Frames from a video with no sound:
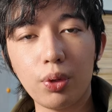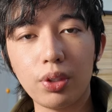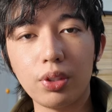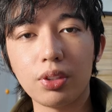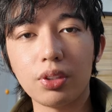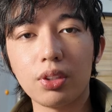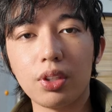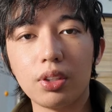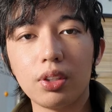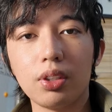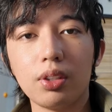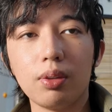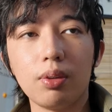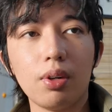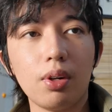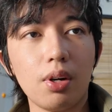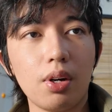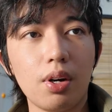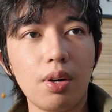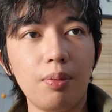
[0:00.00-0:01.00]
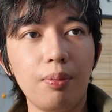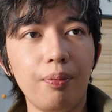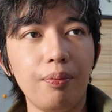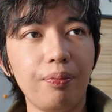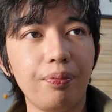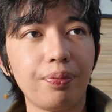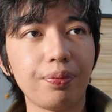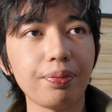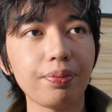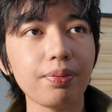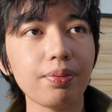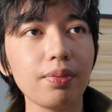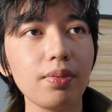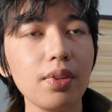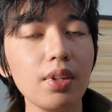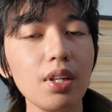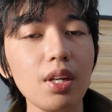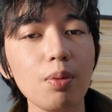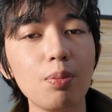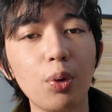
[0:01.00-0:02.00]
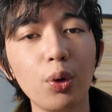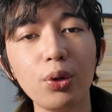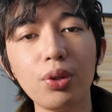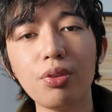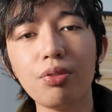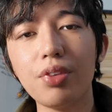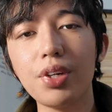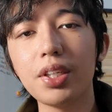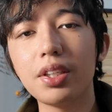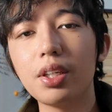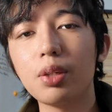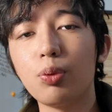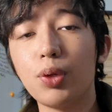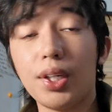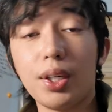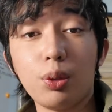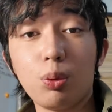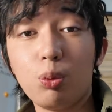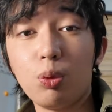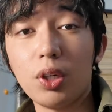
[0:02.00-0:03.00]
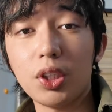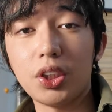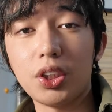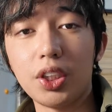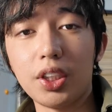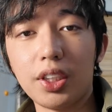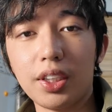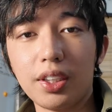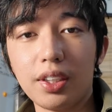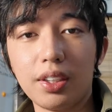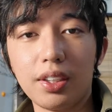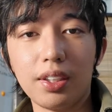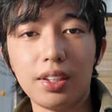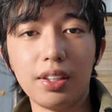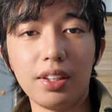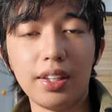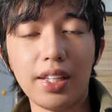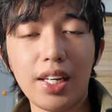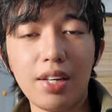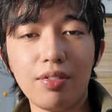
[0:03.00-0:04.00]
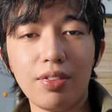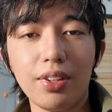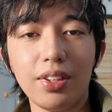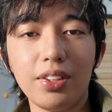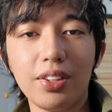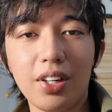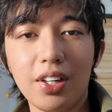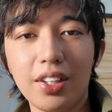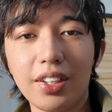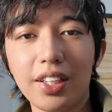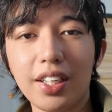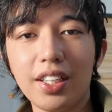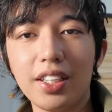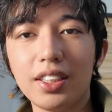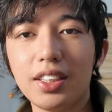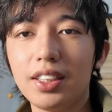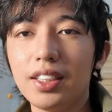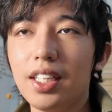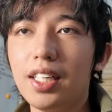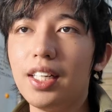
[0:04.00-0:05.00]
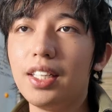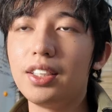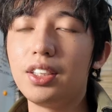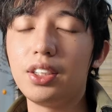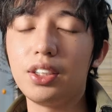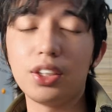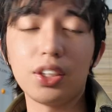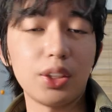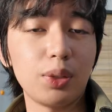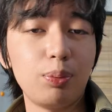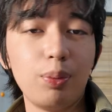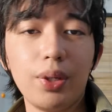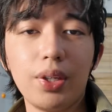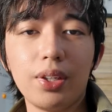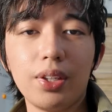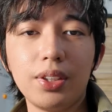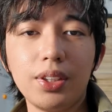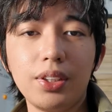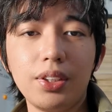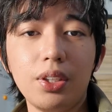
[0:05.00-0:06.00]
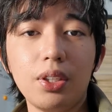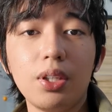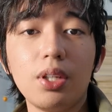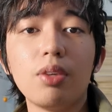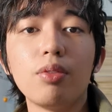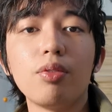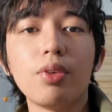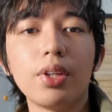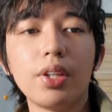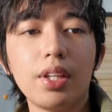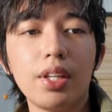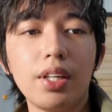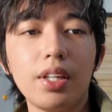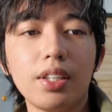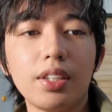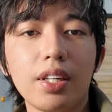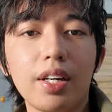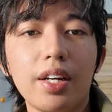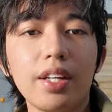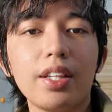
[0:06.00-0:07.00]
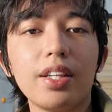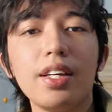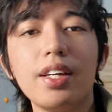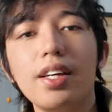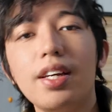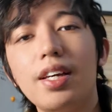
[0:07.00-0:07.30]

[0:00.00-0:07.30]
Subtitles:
when you're not motivated without watching David Goggins, just because you love it, right?